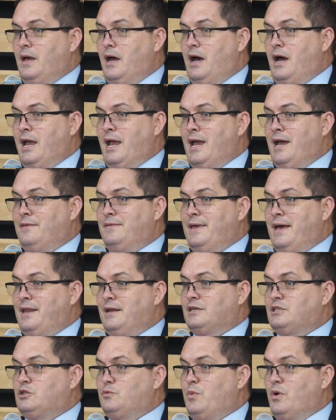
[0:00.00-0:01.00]
I had that
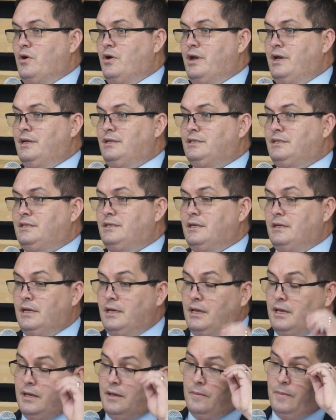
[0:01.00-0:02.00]
experience
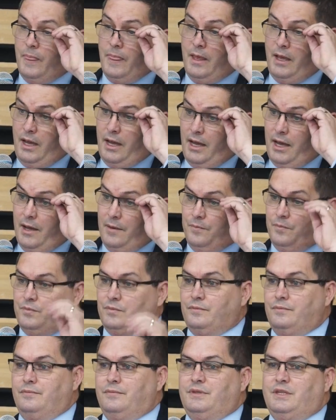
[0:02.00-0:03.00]

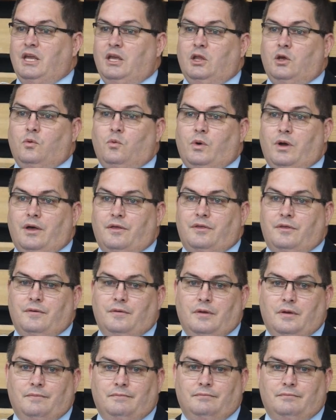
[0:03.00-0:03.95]
dealing with